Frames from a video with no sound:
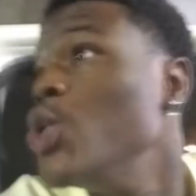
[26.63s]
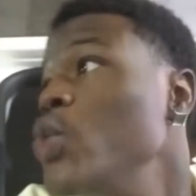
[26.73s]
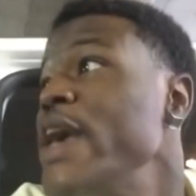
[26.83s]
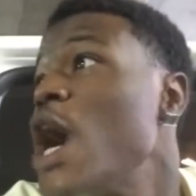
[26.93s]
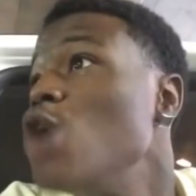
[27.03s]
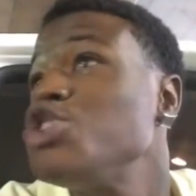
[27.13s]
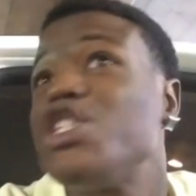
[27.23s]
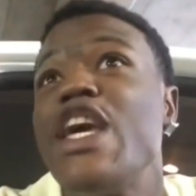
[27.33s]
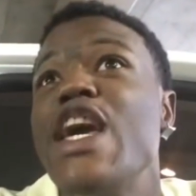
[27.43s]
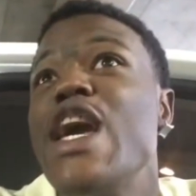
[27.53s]
We gon'
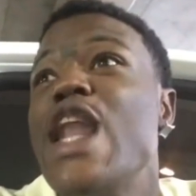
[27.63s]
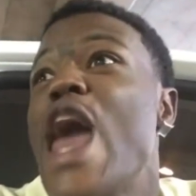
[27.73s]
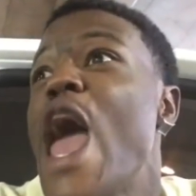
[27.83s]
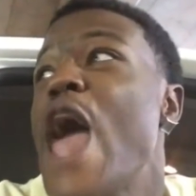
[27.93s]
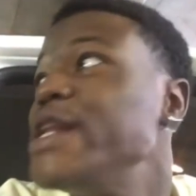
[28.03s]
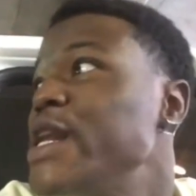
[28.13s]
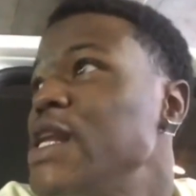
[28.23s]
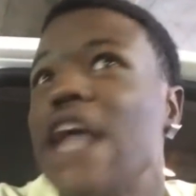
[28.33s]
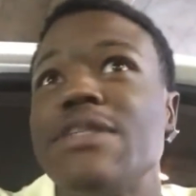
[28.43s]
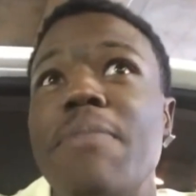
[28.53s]
steal it
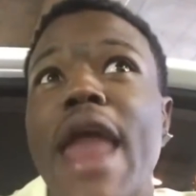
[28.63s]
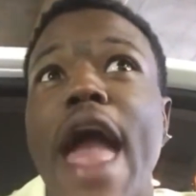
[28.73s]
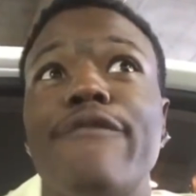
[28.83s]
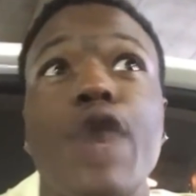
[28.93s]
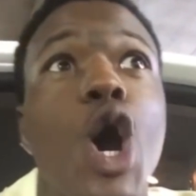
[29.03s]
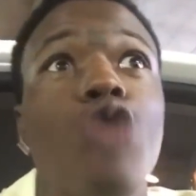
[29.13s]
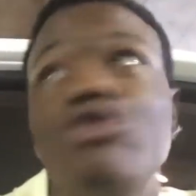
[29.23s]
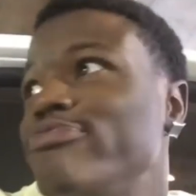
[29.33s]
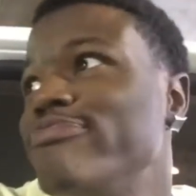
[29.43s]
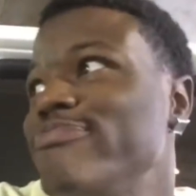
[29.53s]
like some black
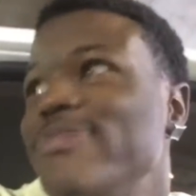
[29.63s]
folks.